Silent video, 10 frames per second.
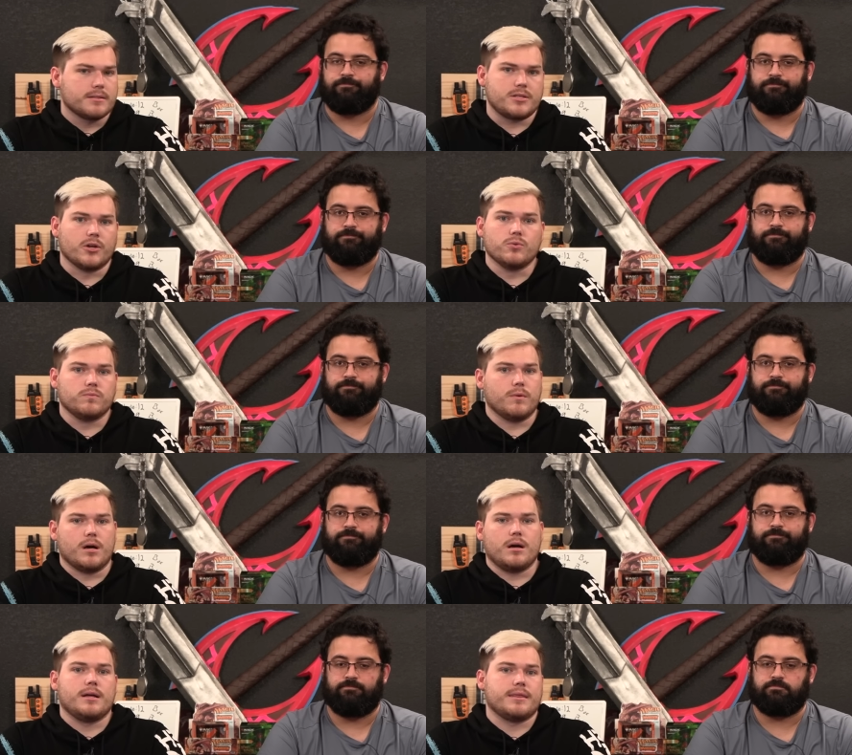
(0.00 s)
Speaker 1: So
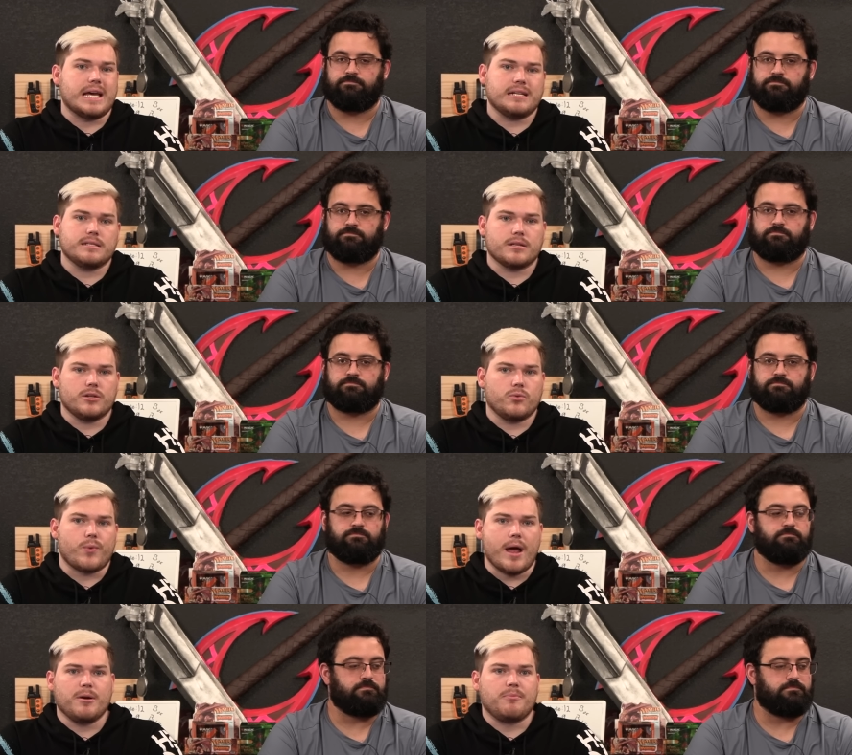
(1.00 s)
uh, that is going to
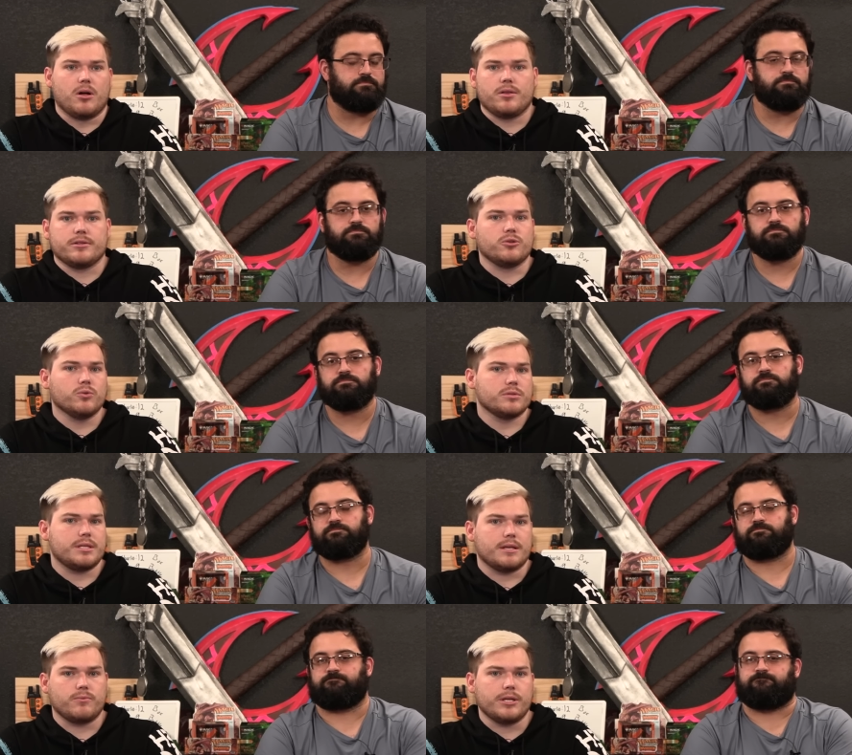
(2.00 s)
wrap up all the tools
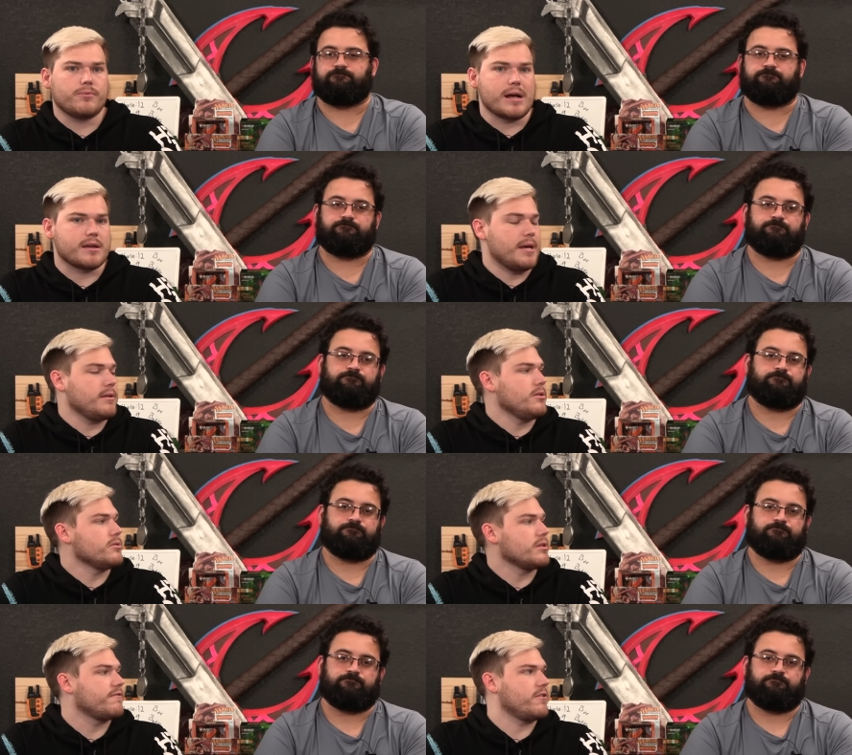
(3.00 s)
that we recommend
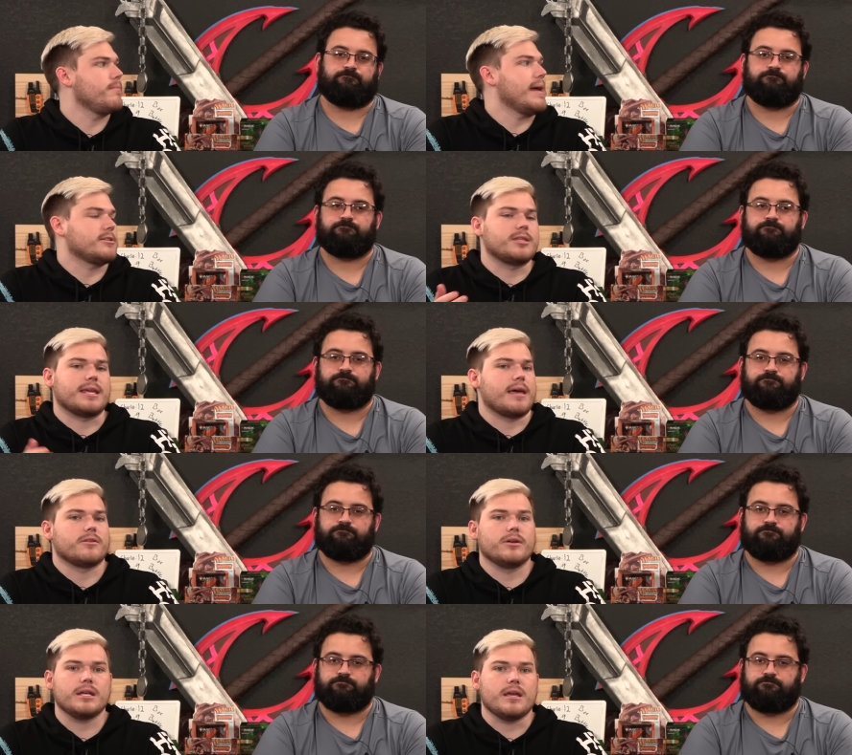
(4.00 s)
using for Magic the
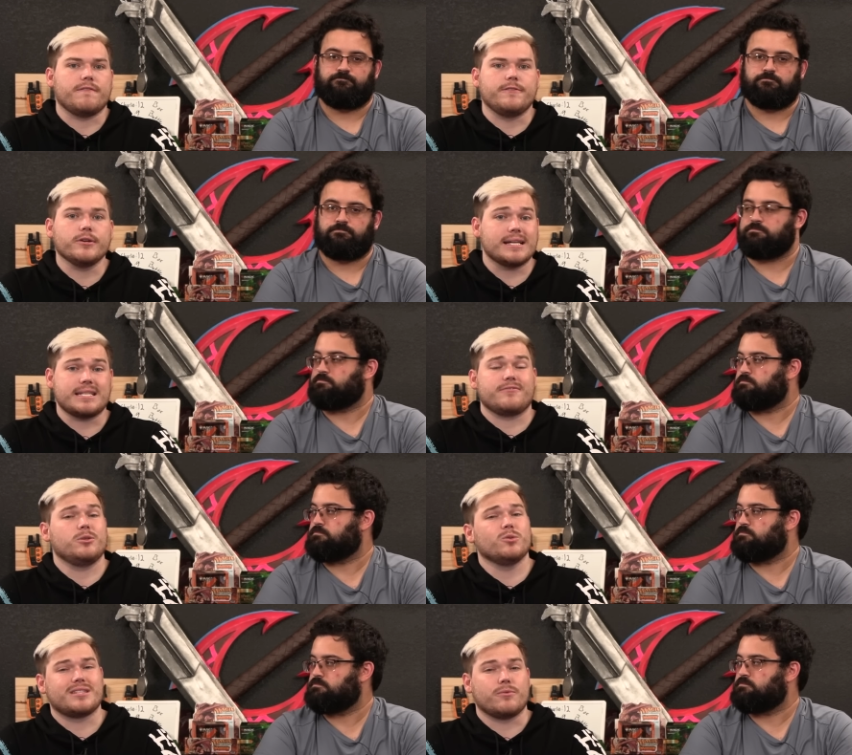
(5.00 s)
Gathering. If you guys have
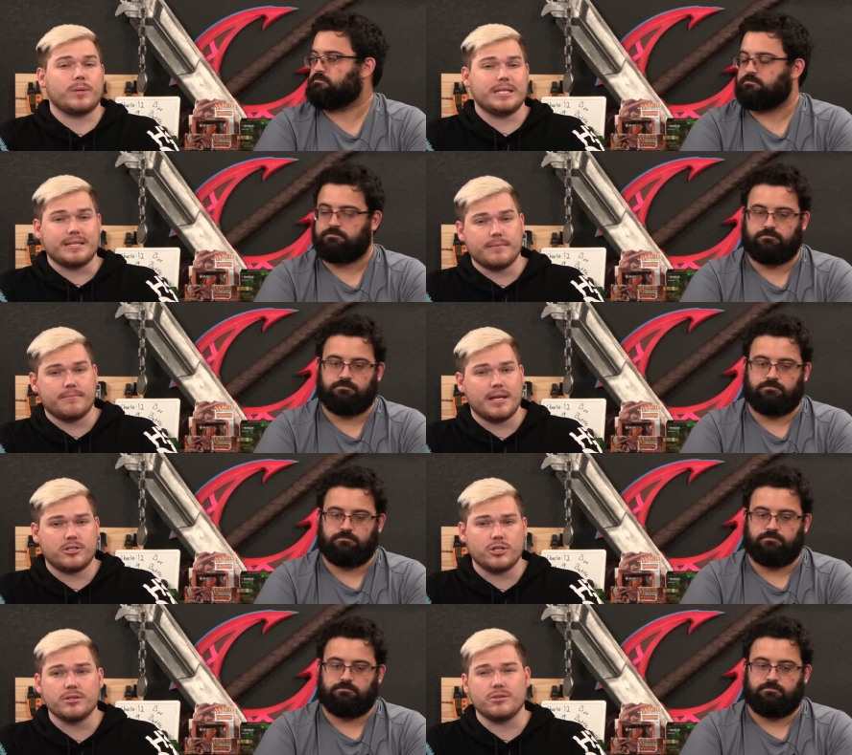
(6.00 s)
tools that we didn't
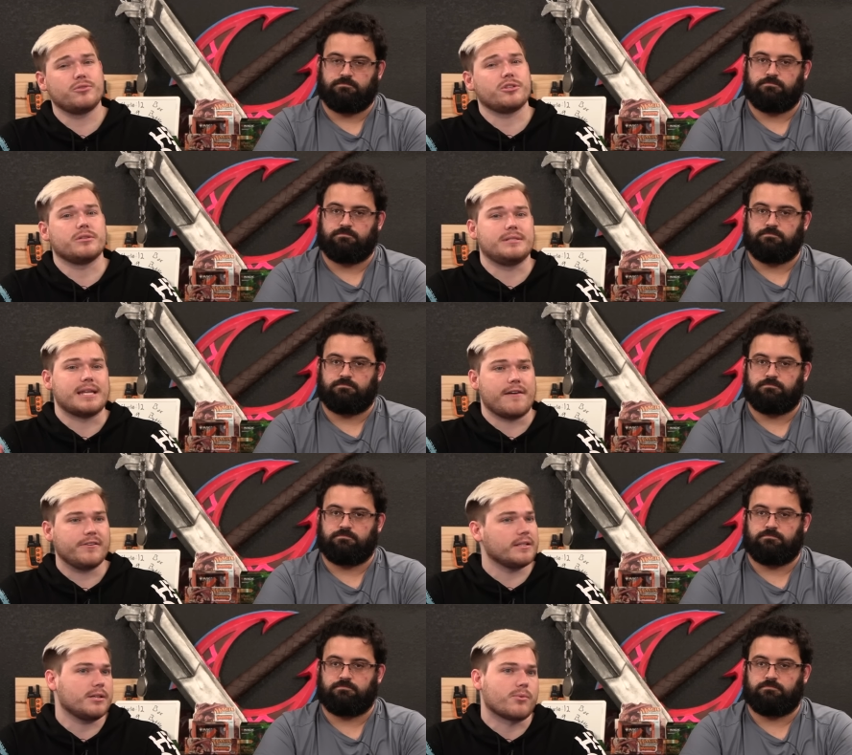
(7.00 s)
mention, you should
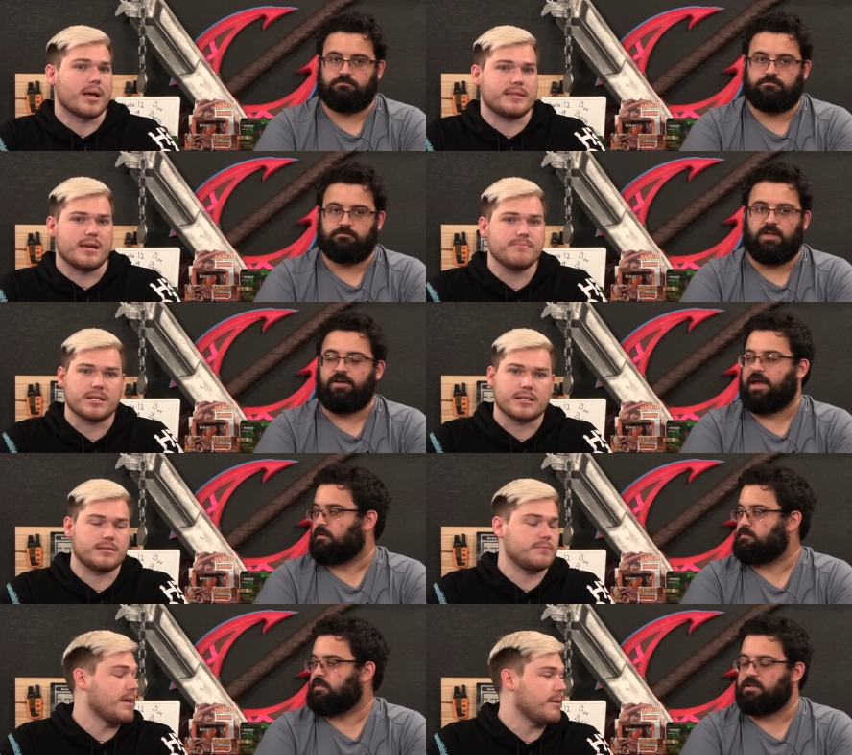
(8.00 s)
definitely write them
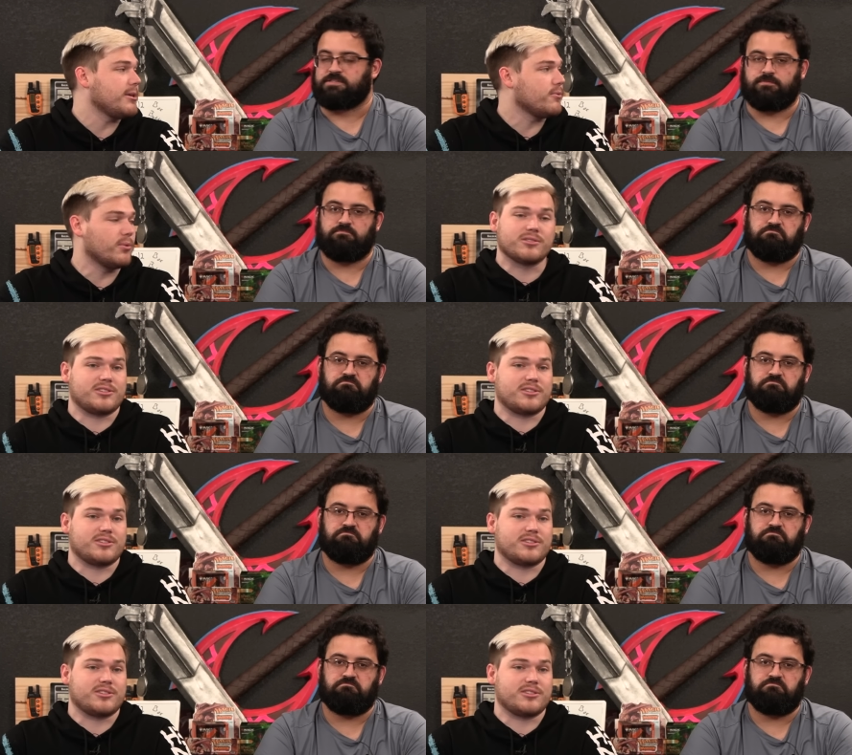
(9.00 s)
because oh, yeah. maybe well, we'll